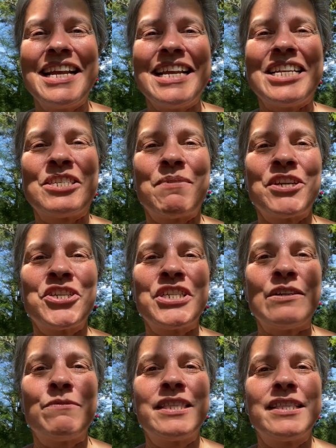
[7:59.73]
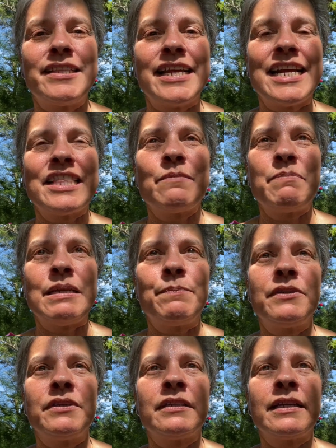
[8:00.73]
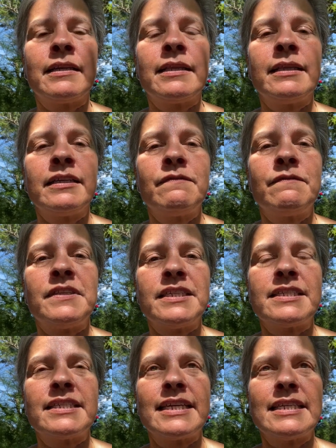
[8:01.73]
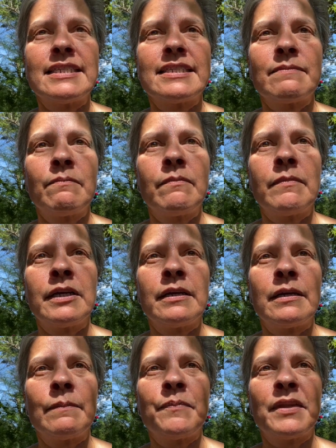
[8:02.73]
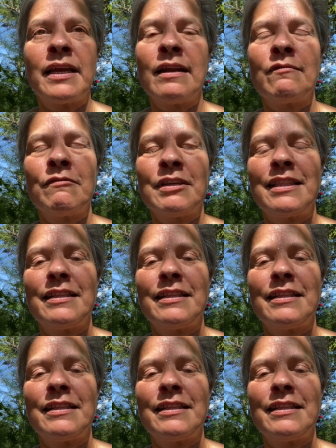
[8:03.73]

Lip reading: Especially with the length that people live these days, and with the